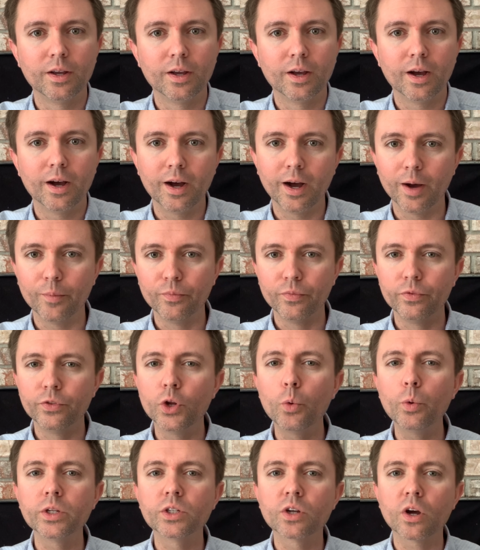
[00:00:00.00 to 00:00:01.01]
Um, no
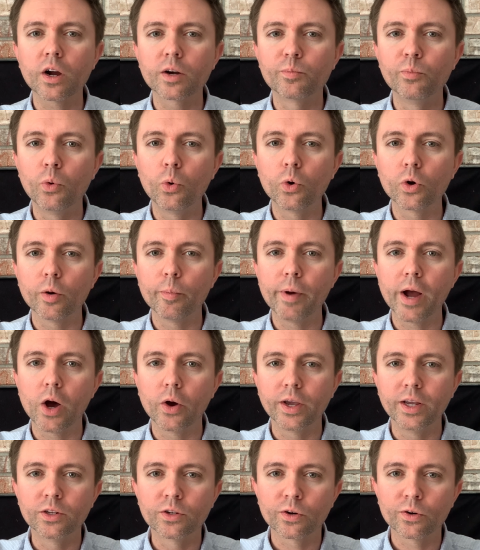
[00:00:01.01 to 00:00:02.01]
one talked more about
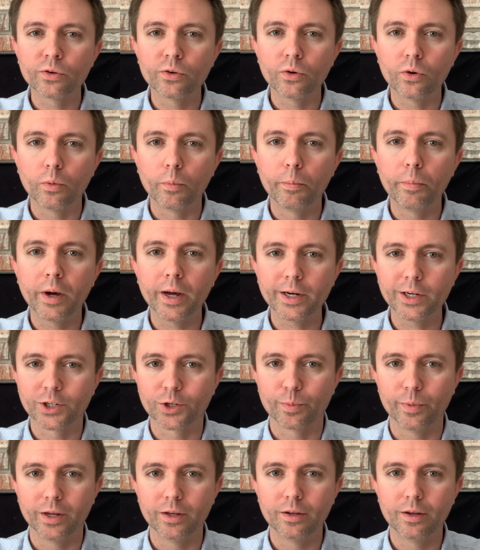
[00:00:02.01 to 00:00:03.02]
eternal
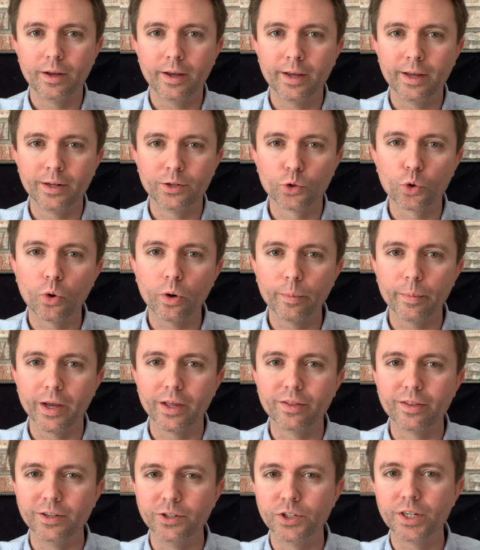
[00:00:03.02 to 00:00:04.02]
punishment and
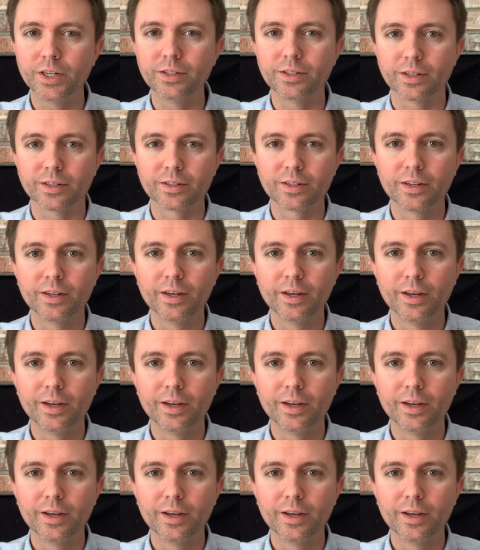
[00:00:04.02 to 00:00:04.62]
torment than Jesus.